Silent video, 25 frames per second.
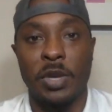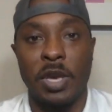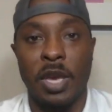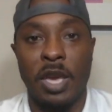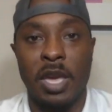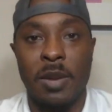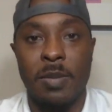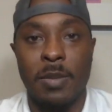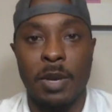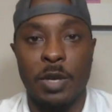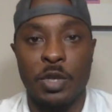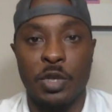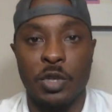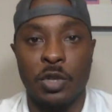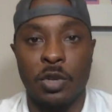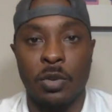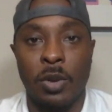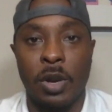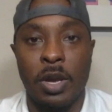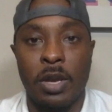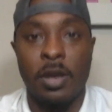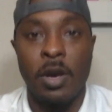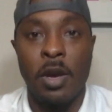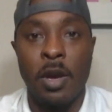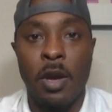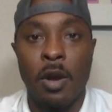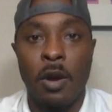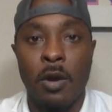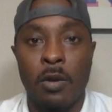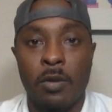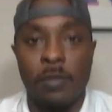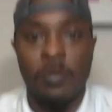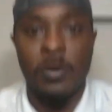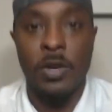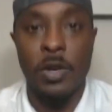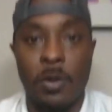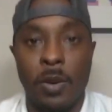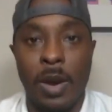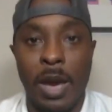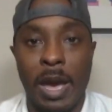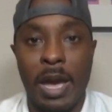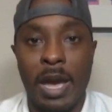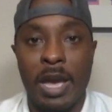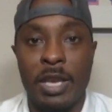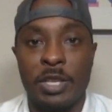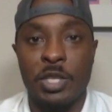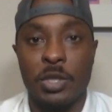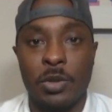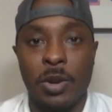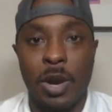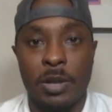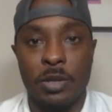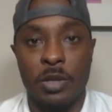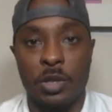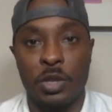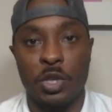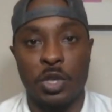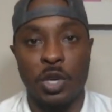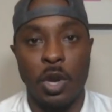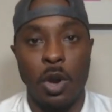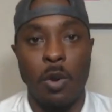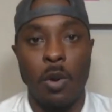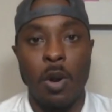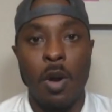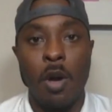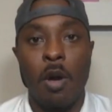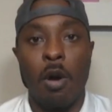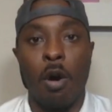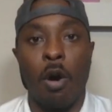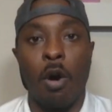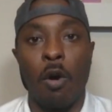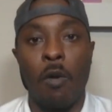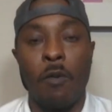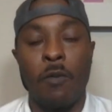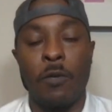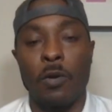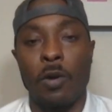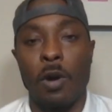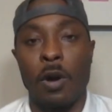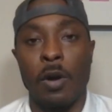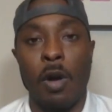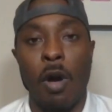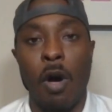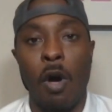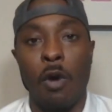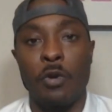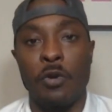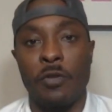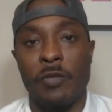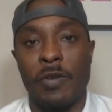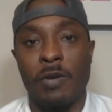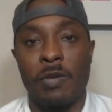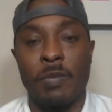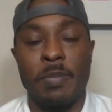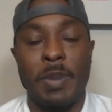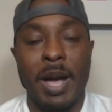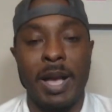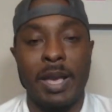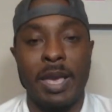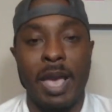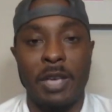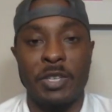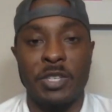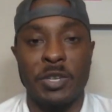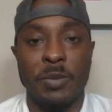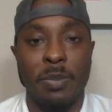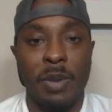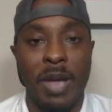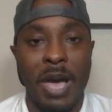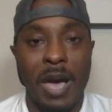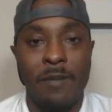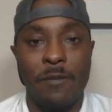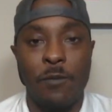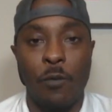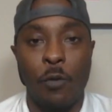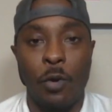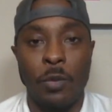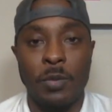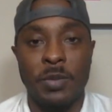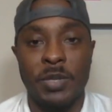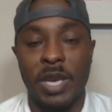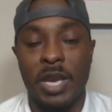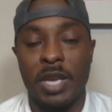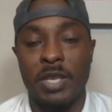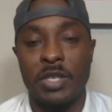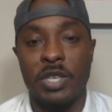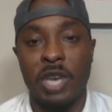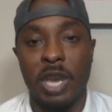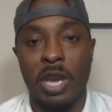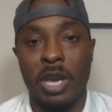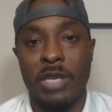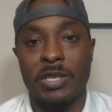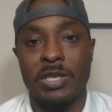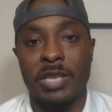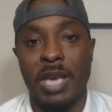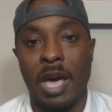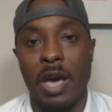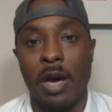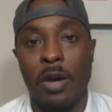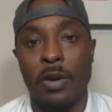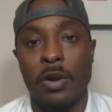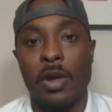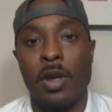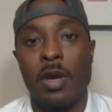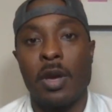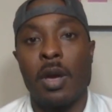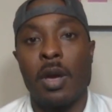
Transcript: Again, make sure to rate, review, and subscribe to the show over on all your favorite podcasting platforms, and check us out